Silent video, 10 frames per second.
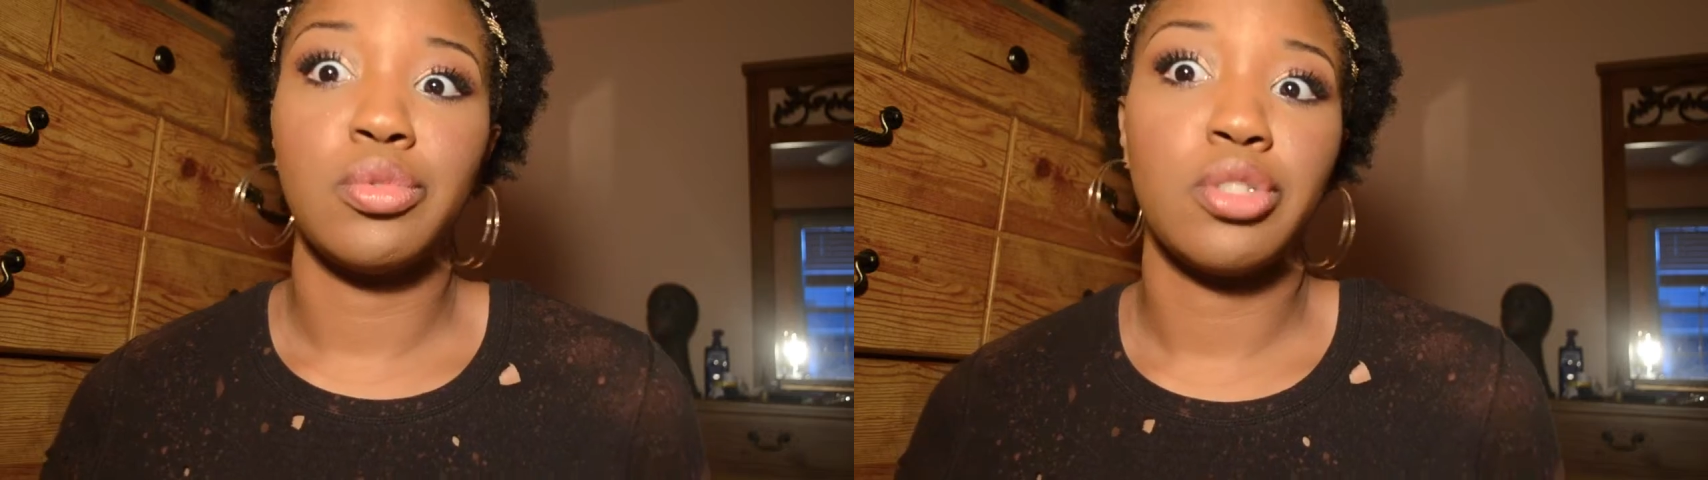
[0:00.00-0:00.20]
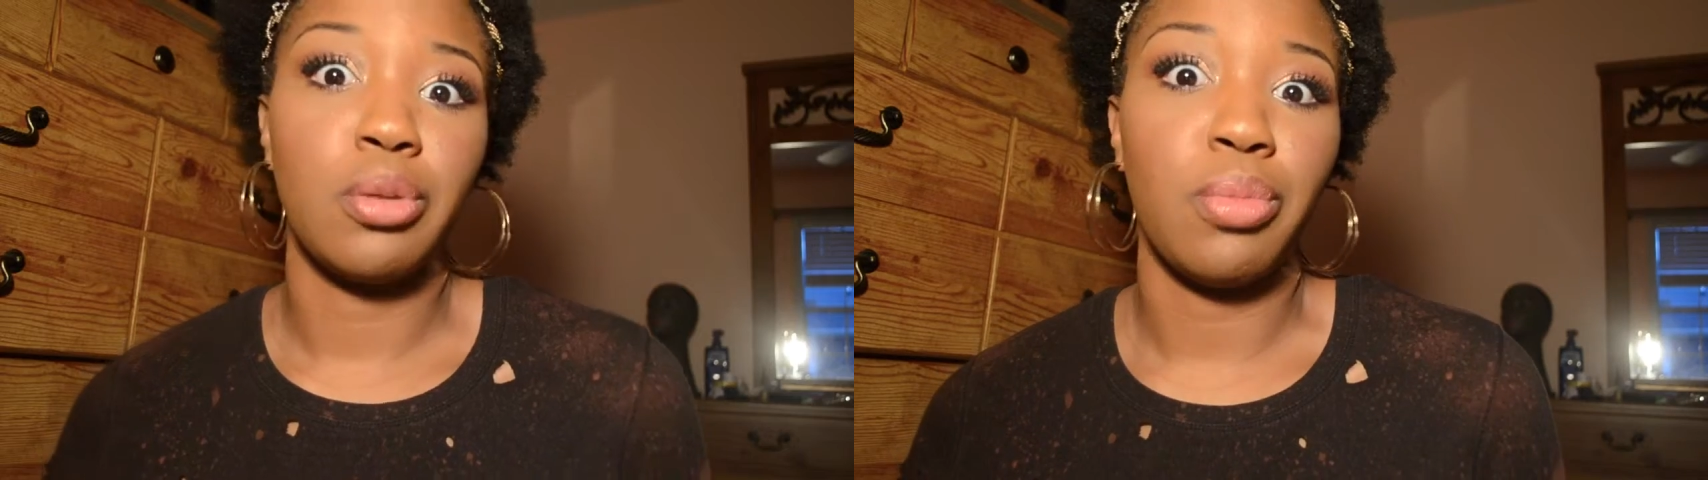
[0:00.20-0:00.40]

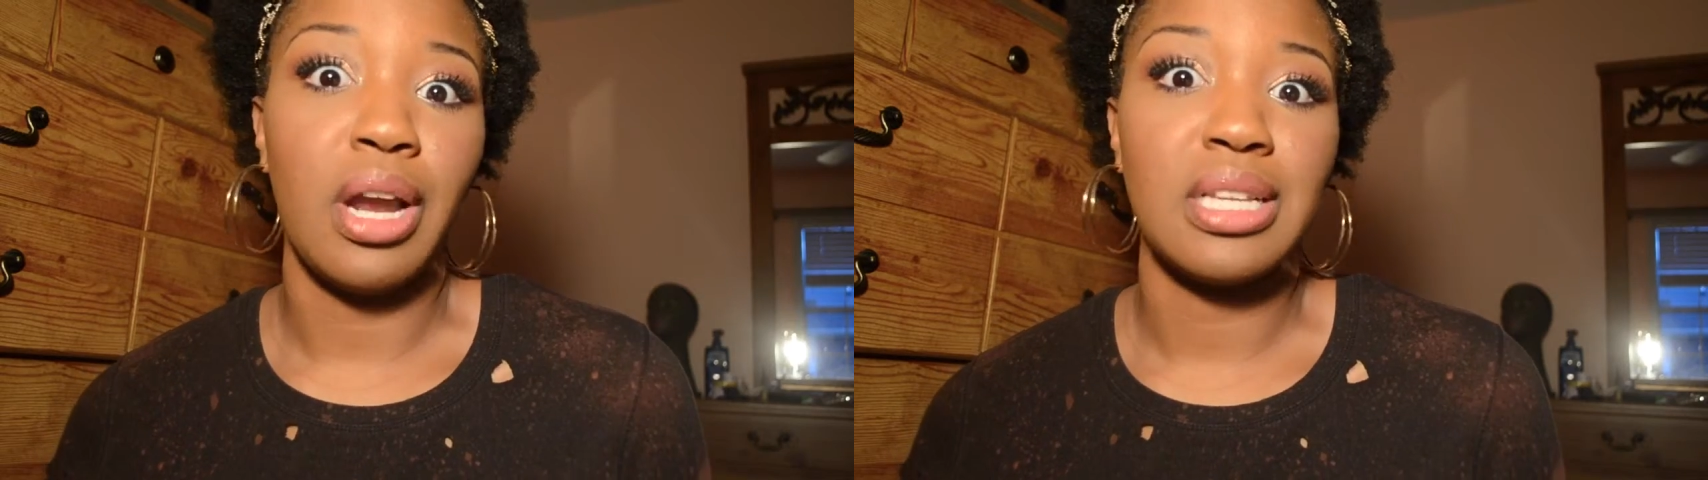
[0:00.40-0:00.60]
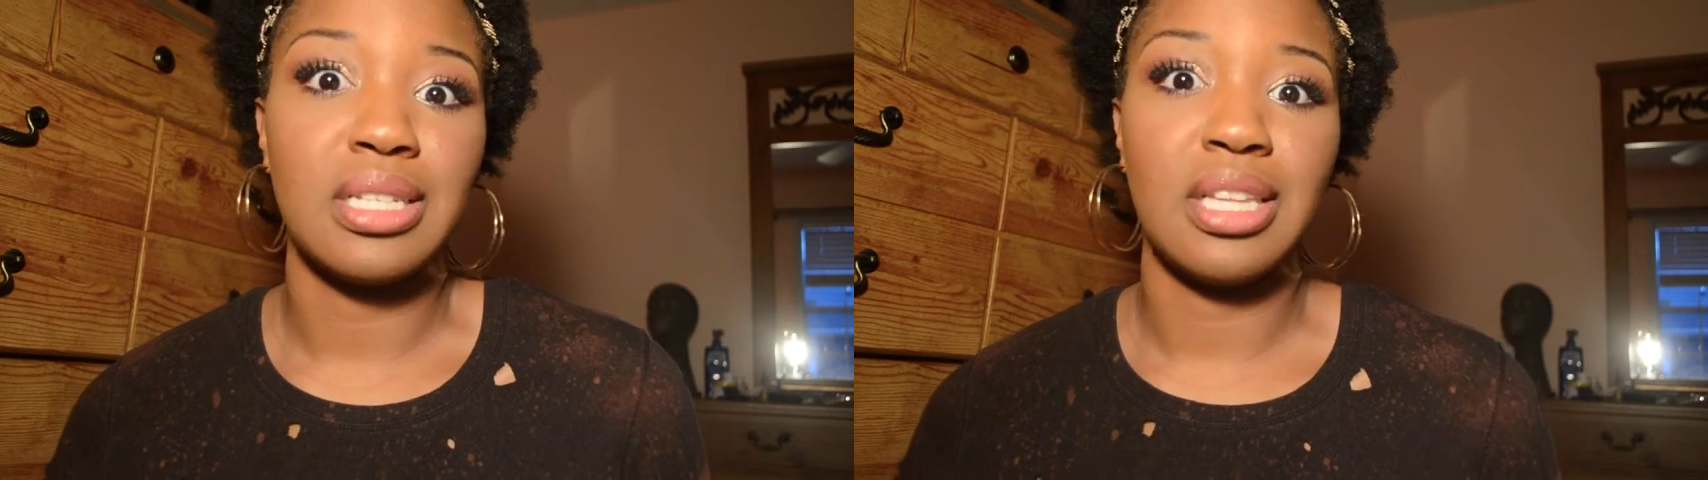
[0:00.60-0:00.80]

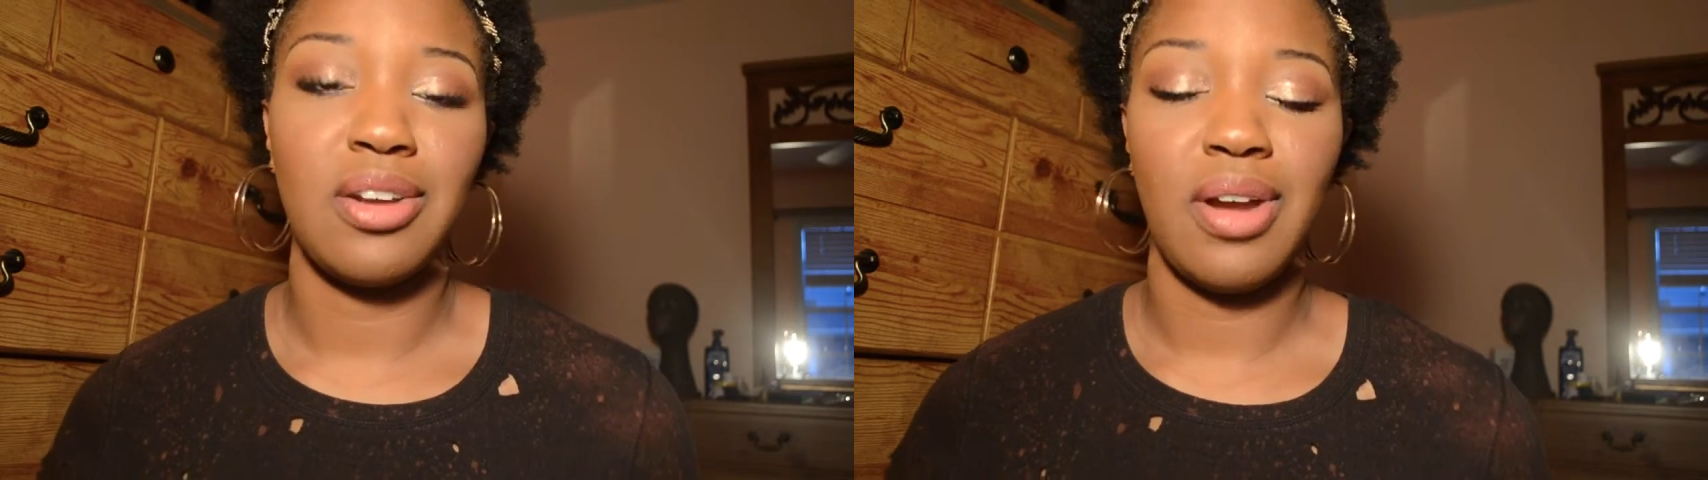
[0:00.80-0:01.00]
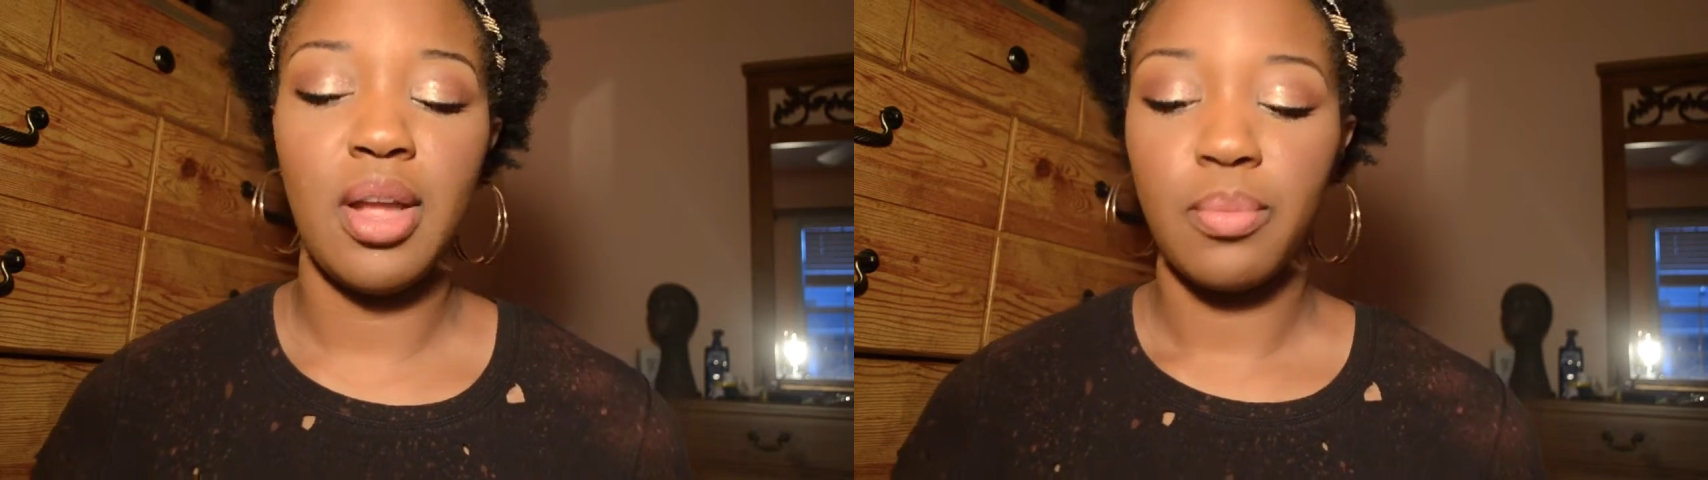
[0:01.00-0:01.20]
surprisingly,
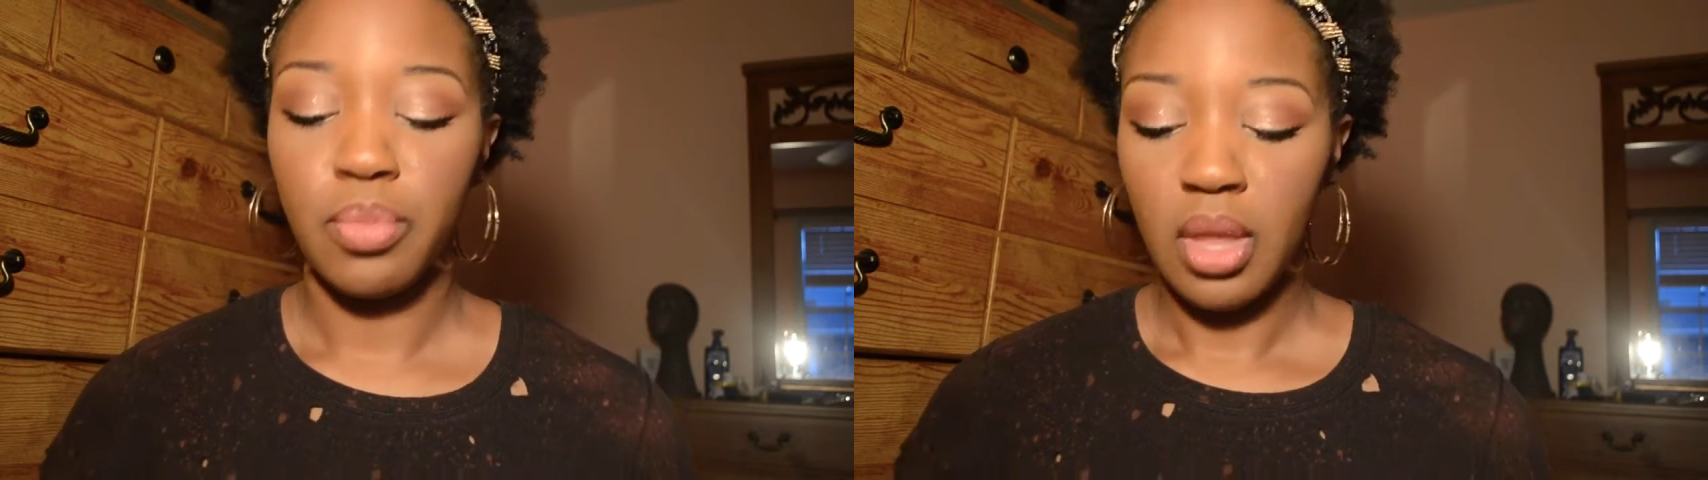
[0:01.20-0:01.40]
right?